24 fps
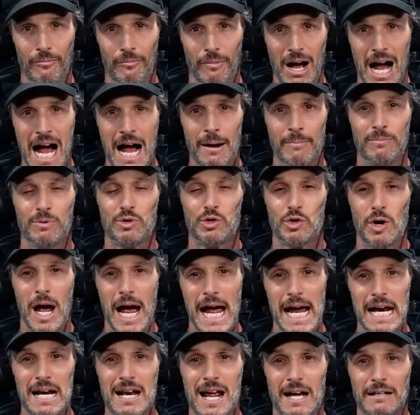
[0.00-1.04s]
I'm
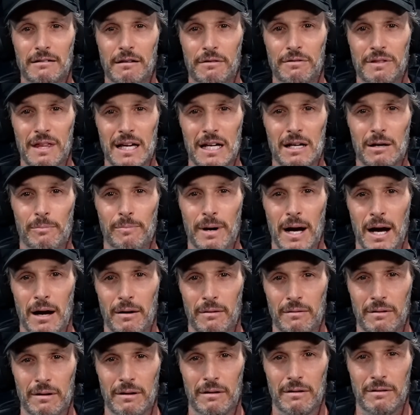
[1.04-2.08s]
trying not to think
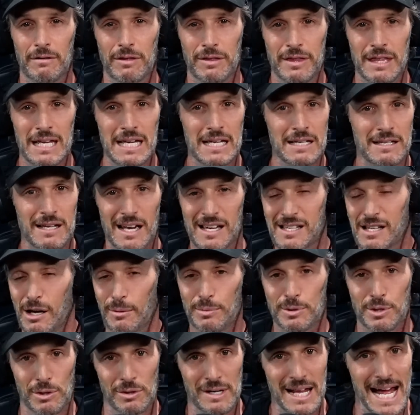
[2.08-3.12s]
about these as
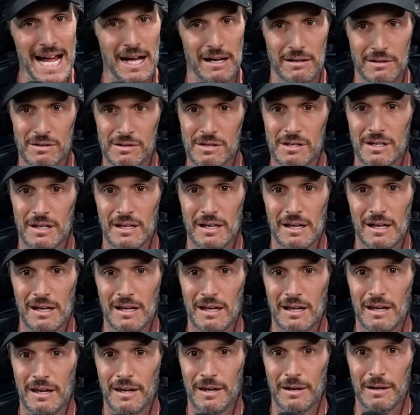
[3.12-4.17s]
ups or downs.
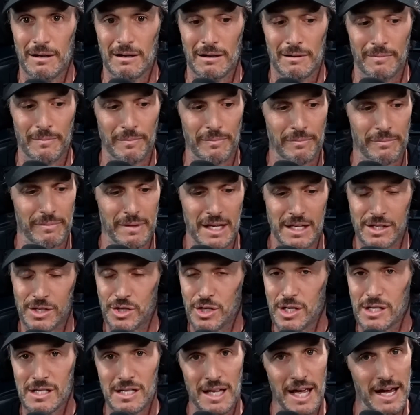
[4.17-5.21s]
It's
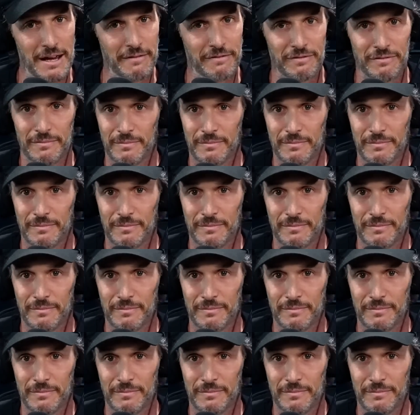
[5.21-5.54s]
just life.